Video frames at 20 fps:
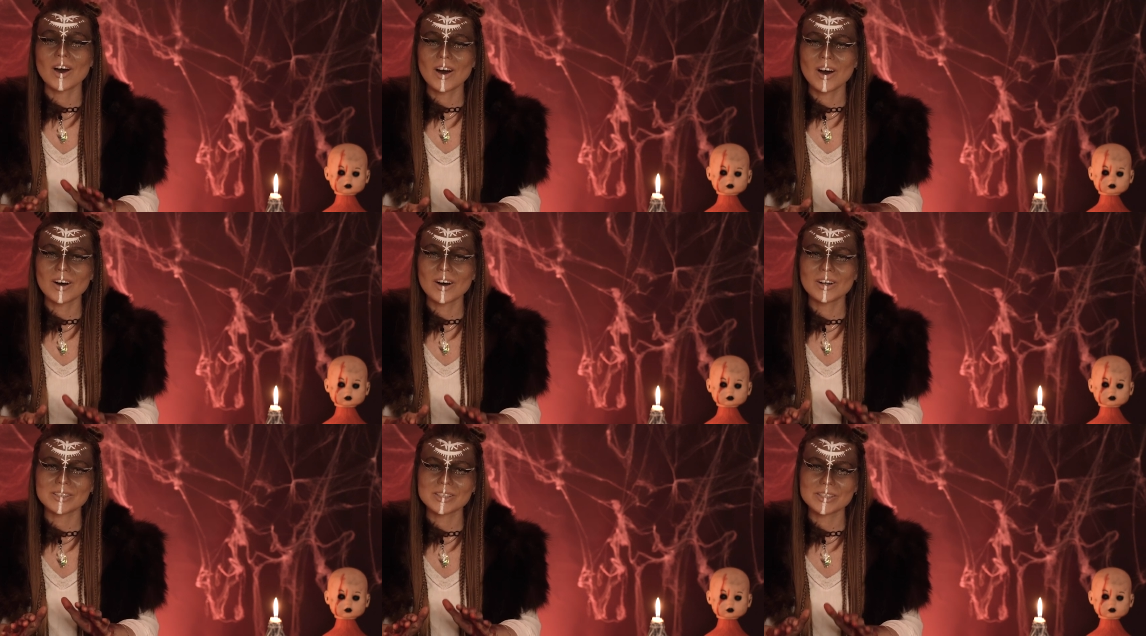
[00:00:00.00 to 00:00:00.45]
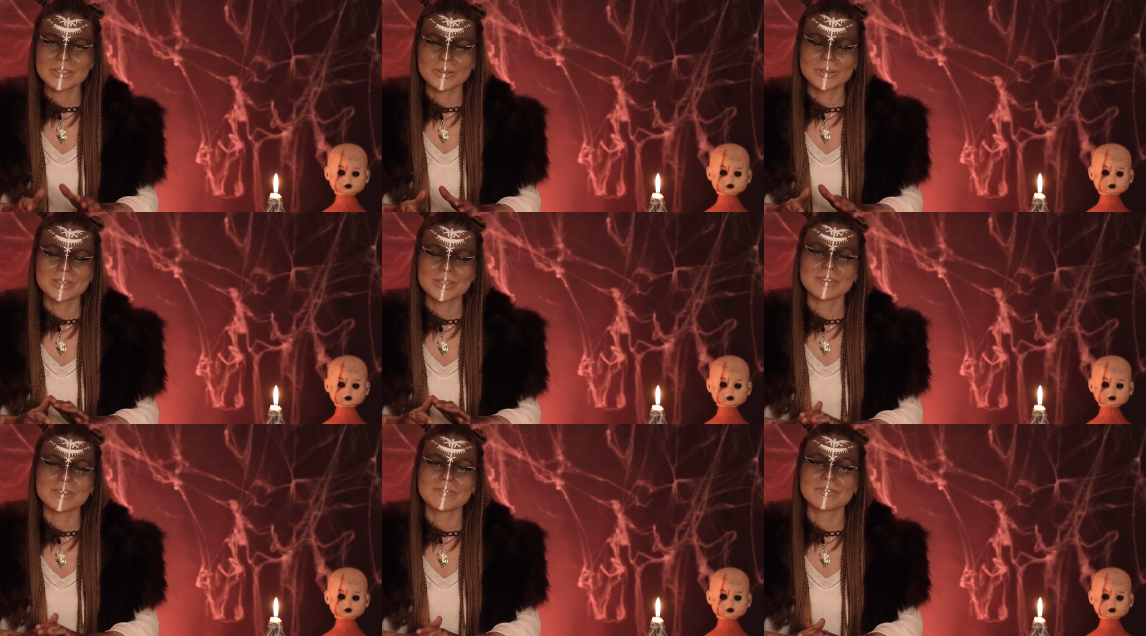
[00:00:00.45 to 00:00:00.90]
Speaker 1: all
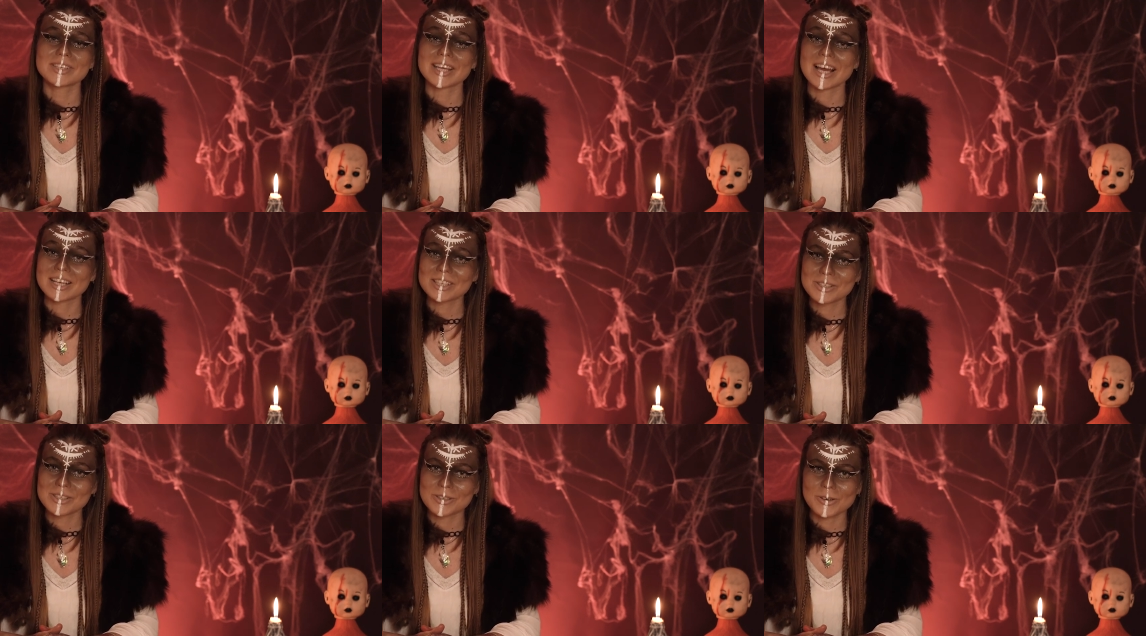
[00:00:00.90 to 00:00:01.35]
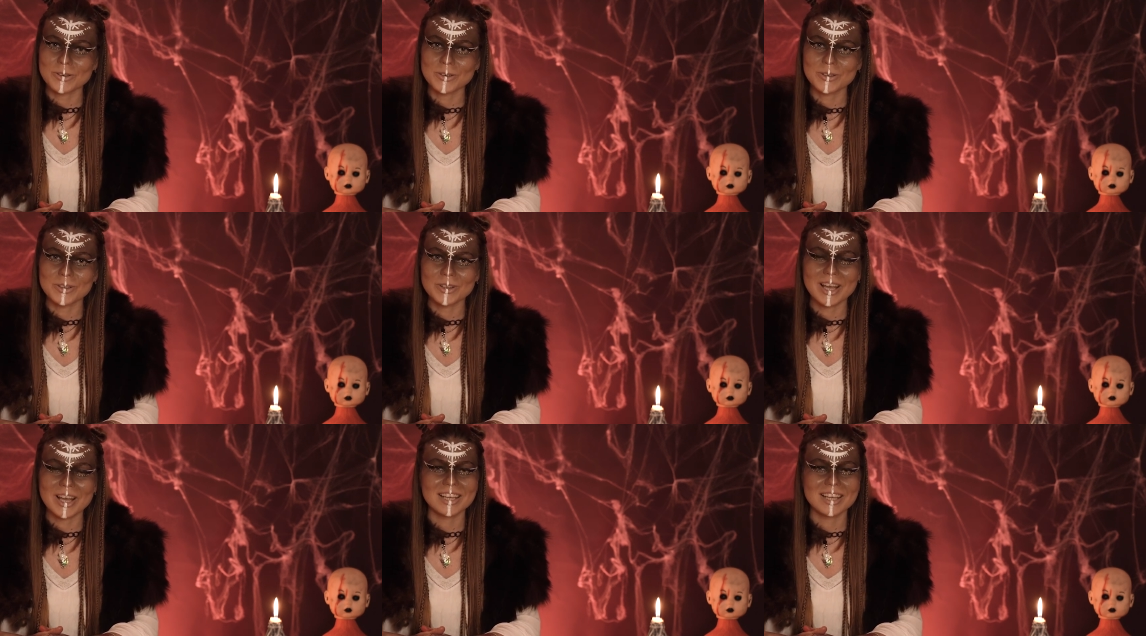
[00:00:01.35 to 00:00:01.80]
sorts of
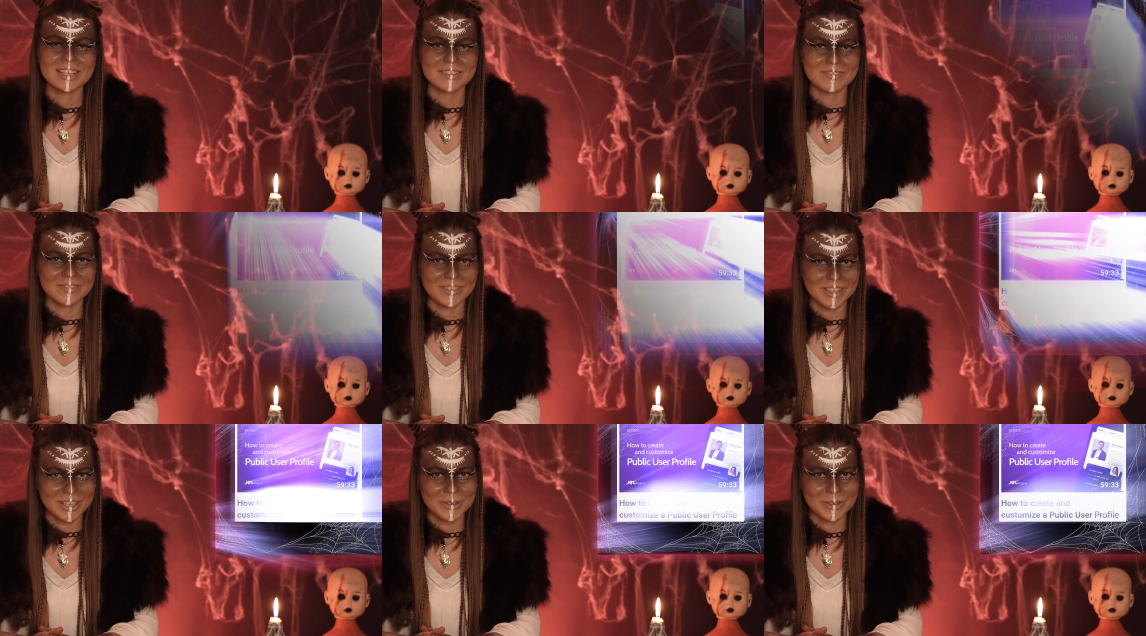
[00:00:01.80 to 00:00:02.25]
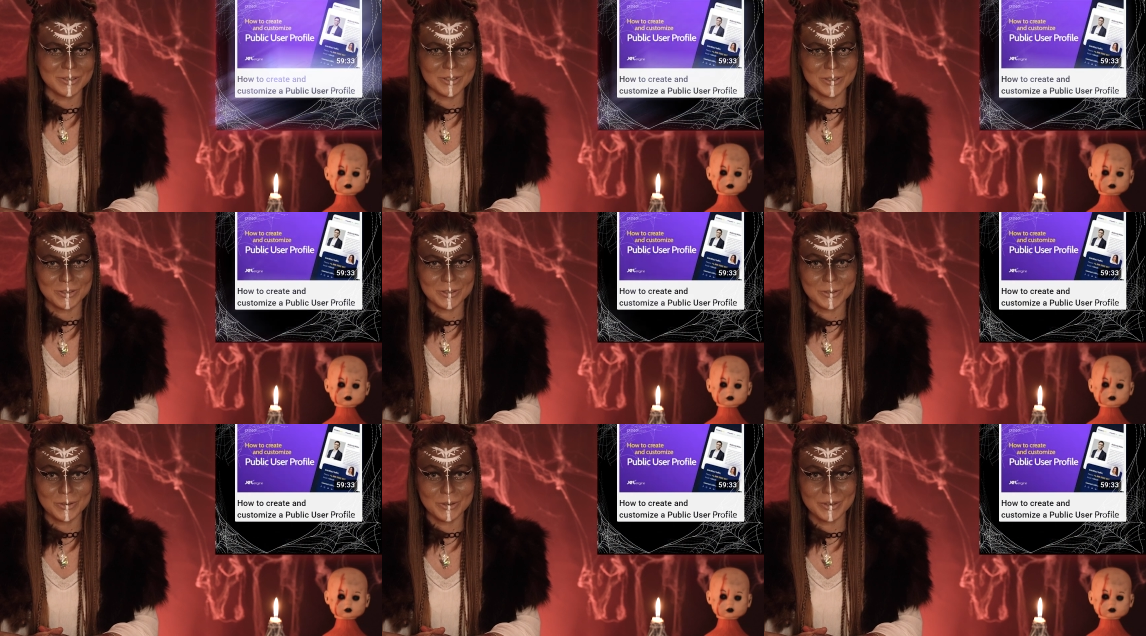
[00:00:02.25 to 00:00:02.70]
textual and video
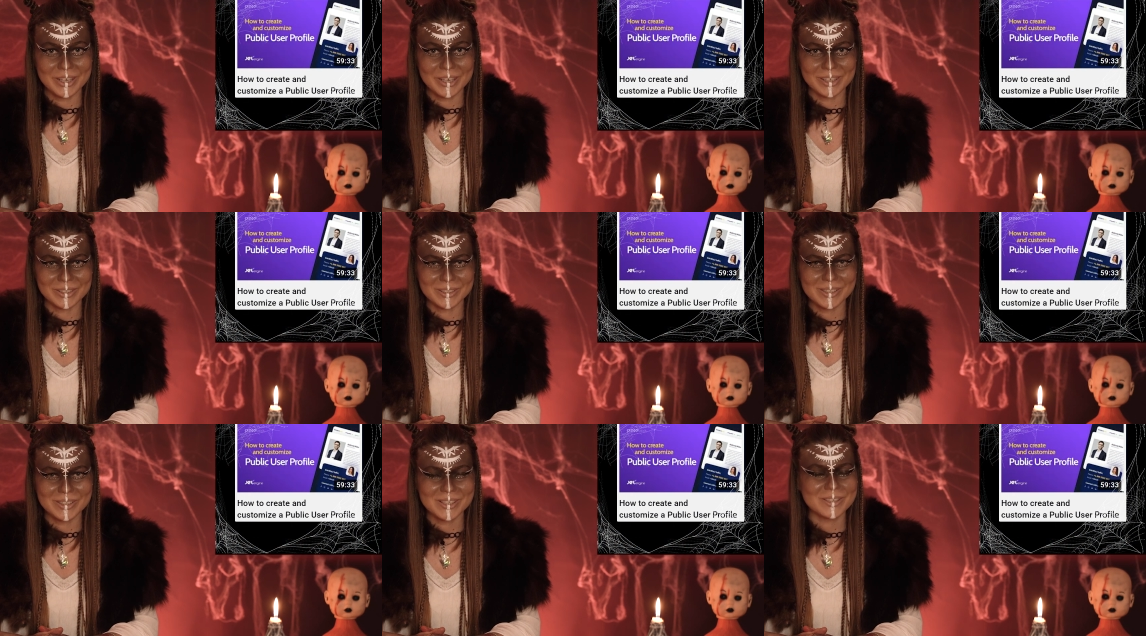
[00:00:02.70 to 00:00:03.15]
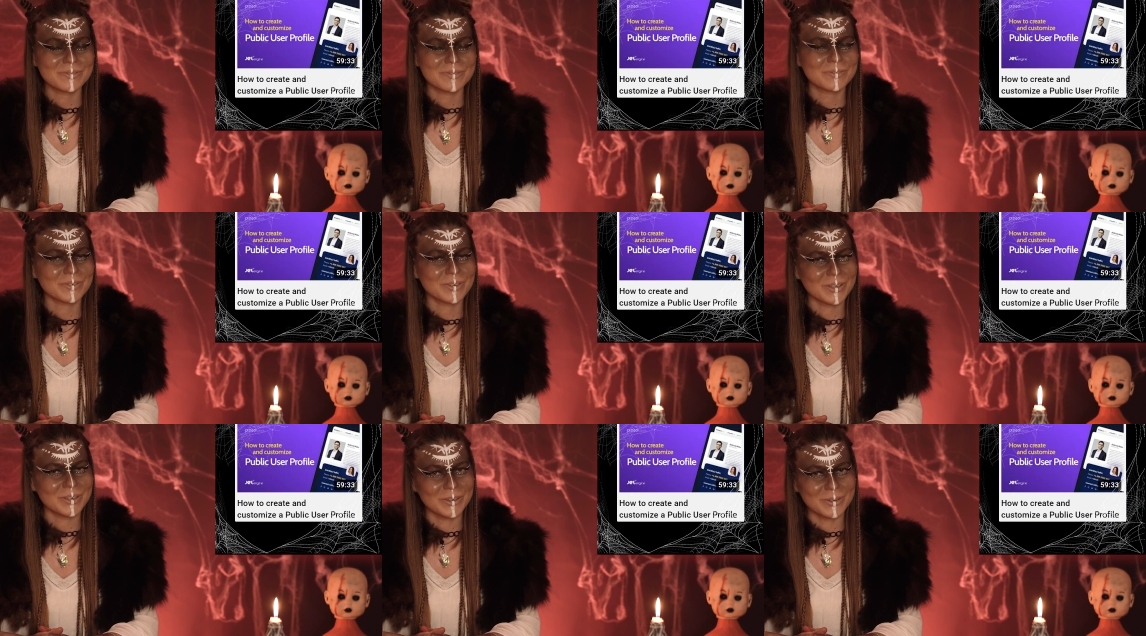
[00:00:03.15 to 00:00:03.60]
tutorials
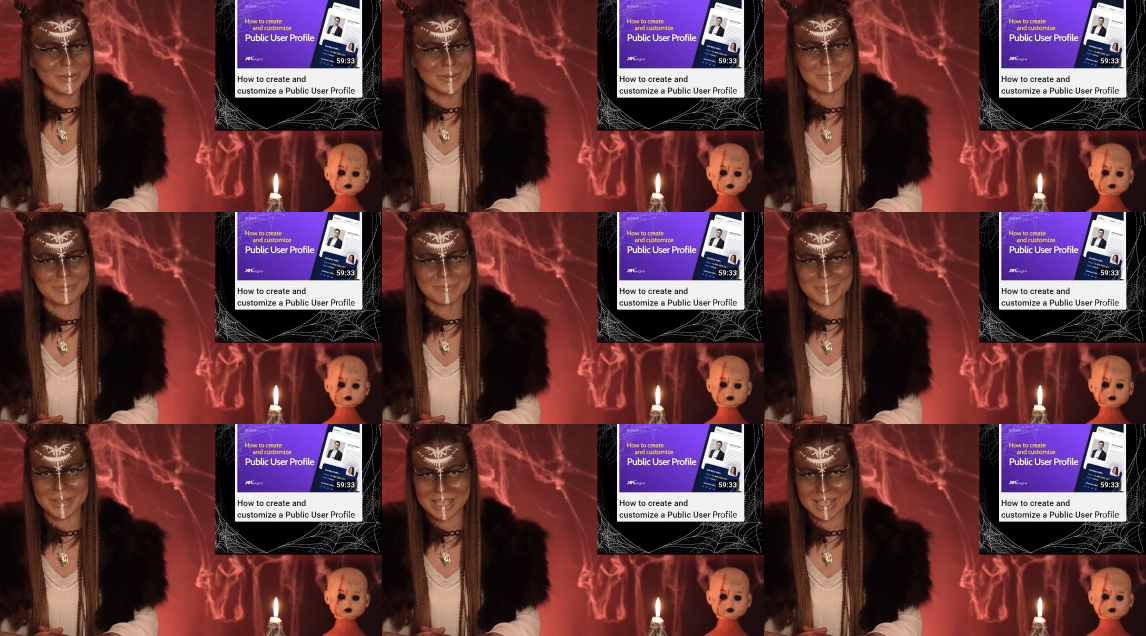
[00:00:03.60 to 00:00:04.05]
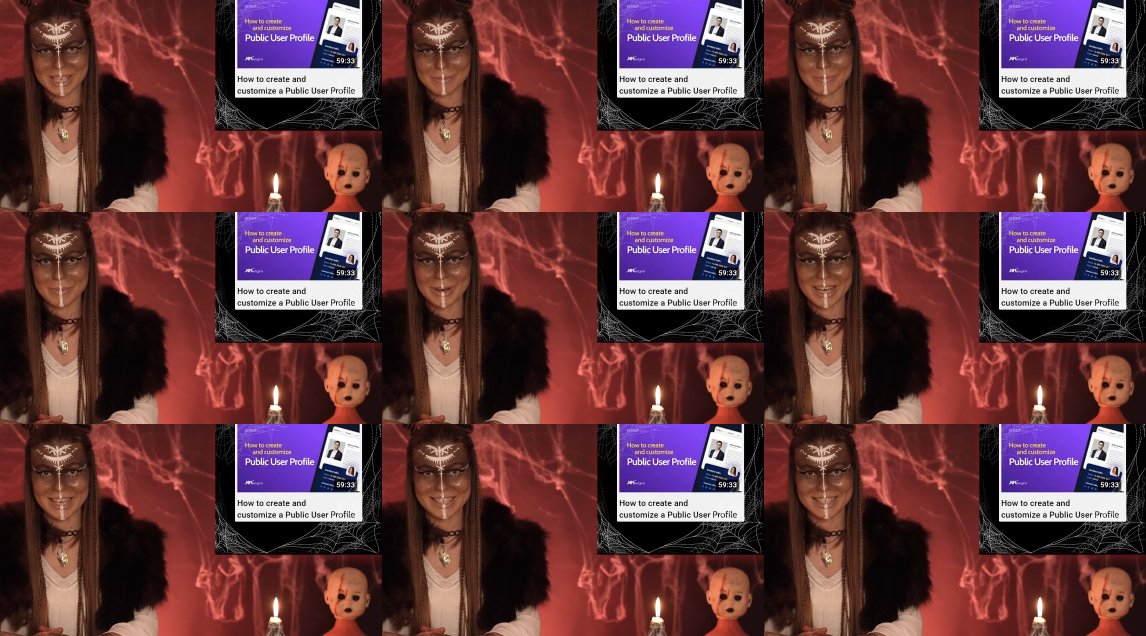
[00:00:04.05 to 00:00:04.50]
for your picky
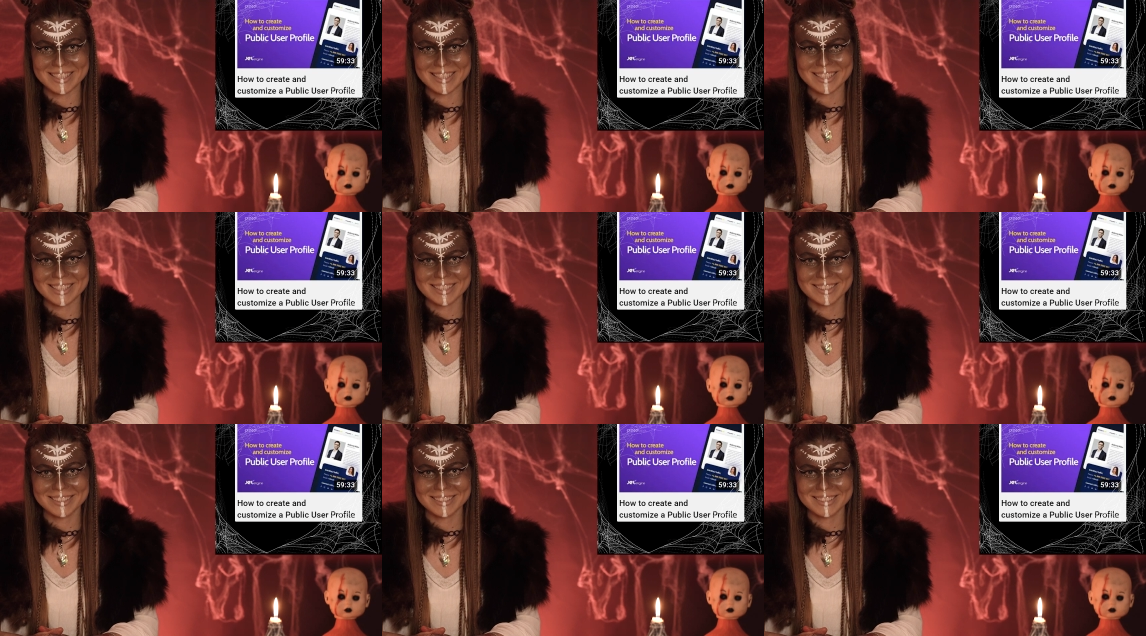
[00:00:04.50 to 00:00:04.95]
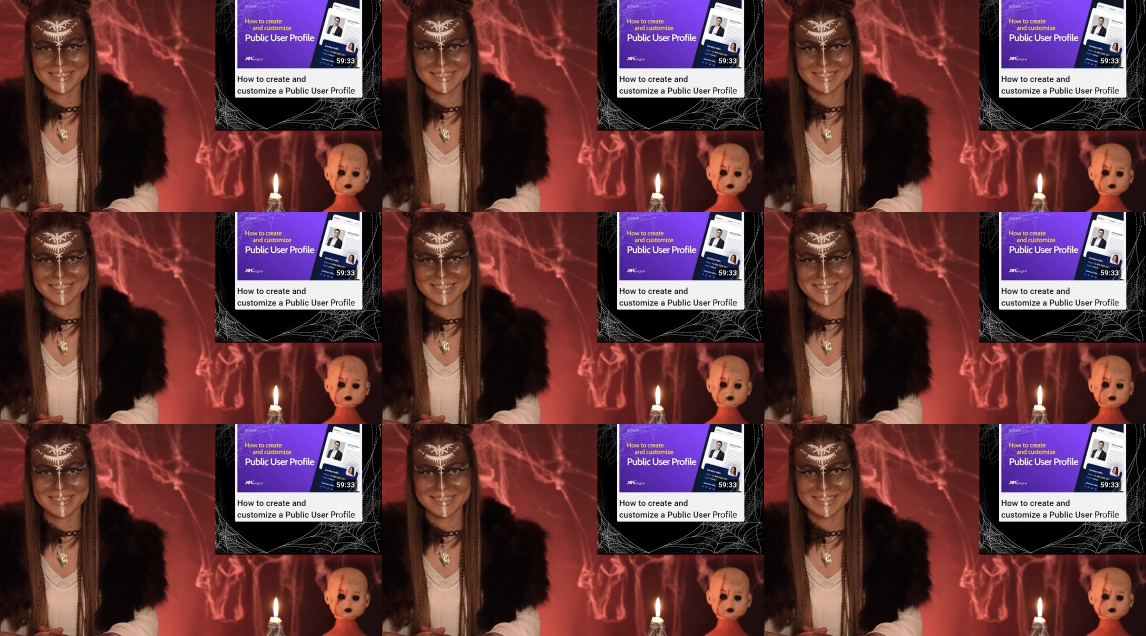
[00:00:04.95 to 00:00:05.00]
mind.